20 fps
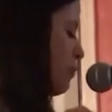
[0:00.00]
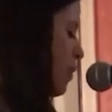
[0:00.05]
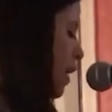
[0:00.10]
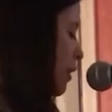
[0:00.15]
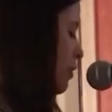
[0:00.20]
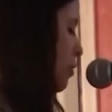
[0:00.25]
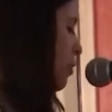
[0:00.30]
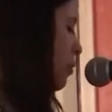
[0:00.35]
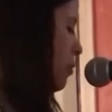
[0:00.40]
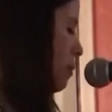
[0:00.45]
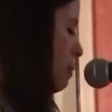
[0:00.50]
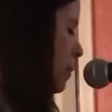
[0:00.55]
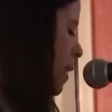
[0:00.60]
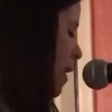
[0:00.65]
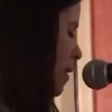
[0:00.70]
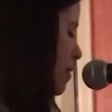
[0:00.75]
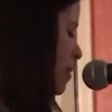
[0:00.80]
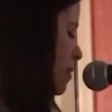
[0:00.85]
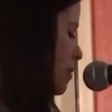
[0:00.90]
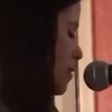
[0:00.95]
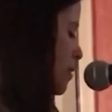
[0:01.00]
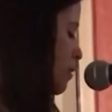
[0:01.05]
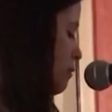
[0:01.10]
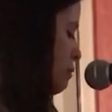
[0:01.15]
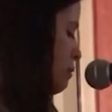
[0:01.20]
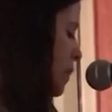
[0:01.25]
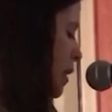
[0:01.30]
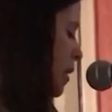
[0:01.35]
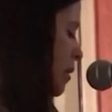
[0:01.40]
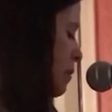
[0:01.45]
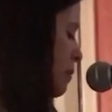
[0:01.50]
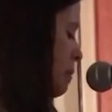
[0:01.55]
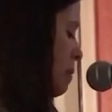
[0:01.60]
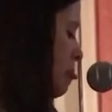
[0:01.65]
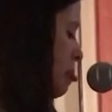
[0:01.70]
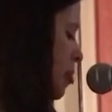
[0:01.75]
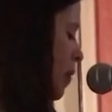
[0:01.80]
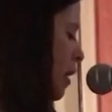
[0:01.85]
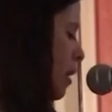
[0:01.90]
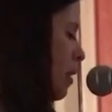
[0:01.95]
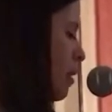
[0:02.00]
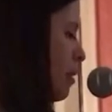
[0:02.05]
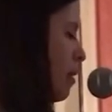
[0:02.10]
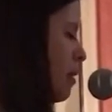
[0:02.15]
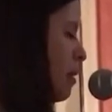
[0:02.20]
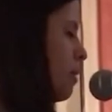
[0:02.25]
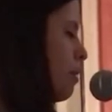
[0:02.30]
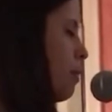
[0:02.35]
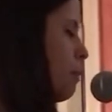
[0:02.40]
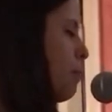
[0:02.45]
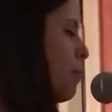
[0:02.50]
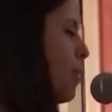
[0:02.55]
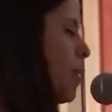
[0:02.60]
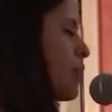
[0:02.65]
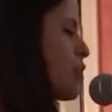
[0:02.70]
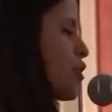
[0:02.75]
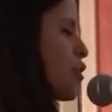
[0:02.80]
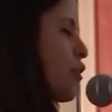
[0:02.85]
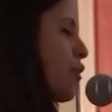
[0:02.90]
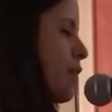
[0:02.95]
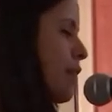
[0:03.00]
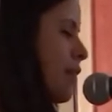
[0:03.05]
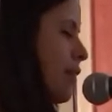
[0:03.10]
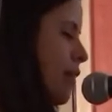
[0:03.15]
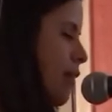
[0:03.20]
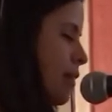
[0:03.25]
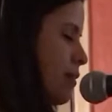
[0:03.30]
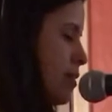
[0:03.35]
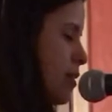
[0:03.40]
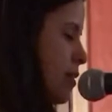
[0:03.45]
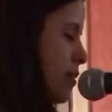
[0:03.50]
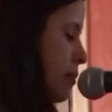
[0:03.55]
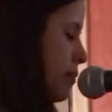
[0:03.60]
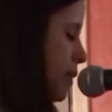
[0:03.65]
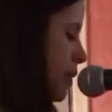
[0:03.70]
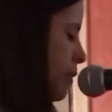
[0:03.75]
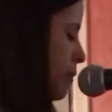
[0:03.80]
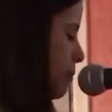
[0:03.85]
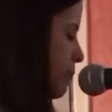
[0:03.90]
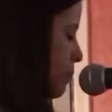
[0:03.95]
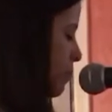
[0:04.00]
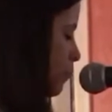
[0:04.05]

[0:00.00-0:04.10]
fight their opinions of me. The pressure, it gets to me.